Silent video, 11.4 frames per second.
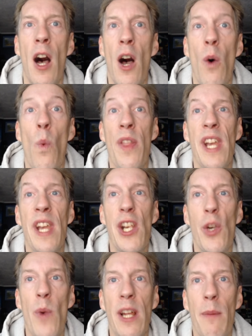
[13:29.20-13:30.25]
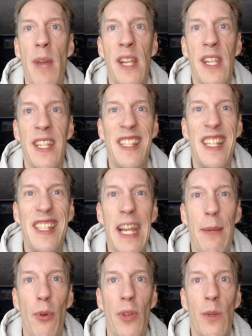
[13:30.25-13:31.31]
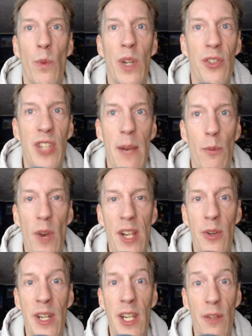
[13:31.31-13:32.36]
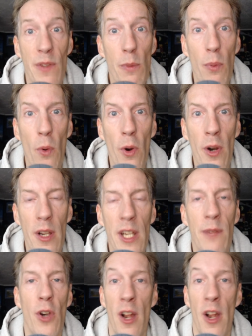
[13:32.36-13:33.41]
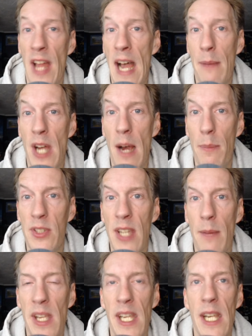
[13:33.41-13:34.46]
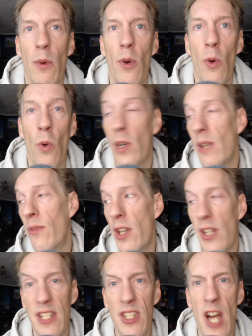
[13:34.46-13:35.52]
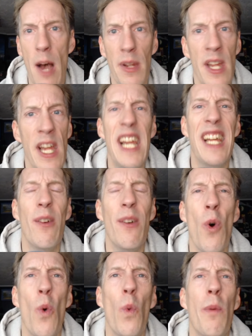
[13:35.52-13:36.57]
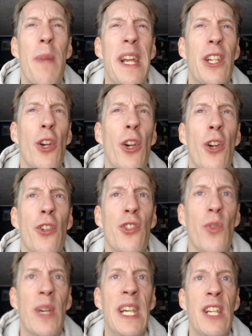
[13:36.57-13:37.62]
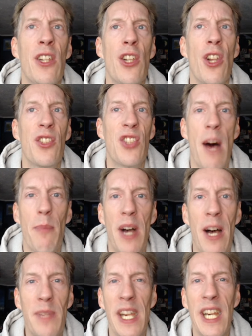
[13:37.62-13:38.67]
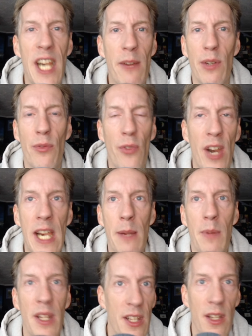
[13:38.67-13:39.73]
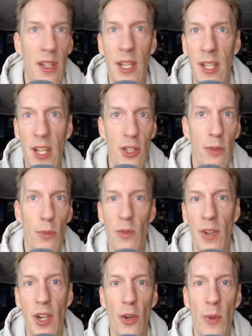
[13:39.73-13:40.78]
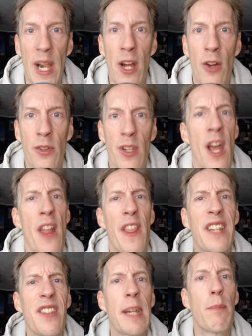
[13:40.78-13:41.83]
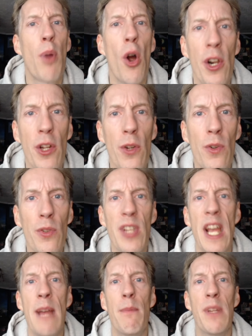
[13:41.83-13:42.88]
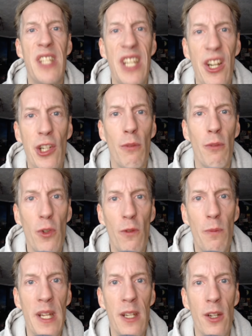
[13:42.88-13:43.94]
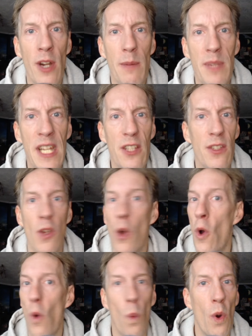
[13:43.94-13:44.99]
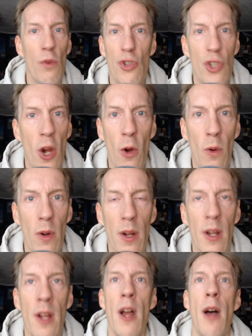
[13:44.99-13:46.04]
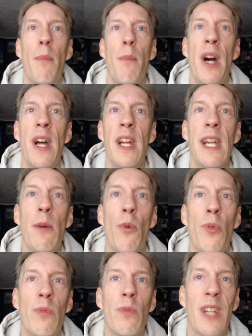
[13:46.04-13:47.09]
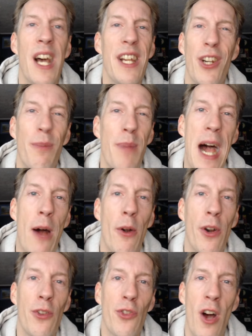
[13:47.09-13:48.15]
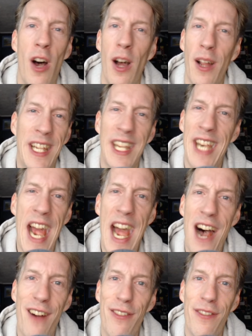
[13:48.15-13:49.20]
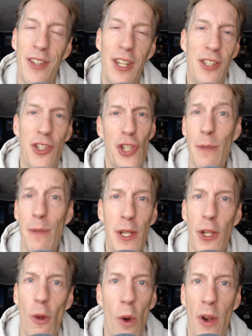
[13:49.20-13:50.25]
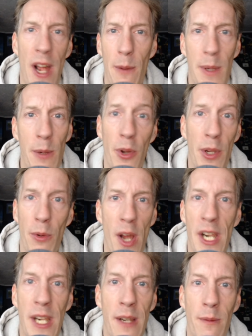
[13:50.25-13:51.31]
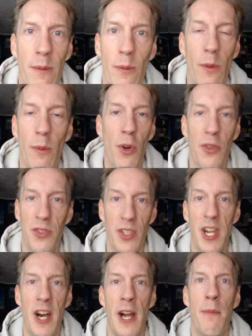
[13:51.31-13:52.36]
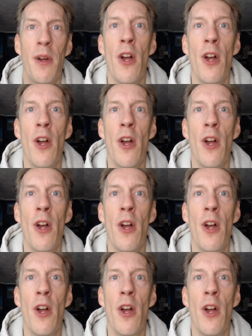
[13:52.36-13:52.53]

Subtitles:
One thing I do recommend is disabling real-time rendering in the viewport if you're on a laptop or something, or even on your desktop. It will make your screen stop updating every frame unless you're moving it around. Things like particles and material movement or updates won't show, but it will cut your power draw like in half because your GPU won't be really running most of the time.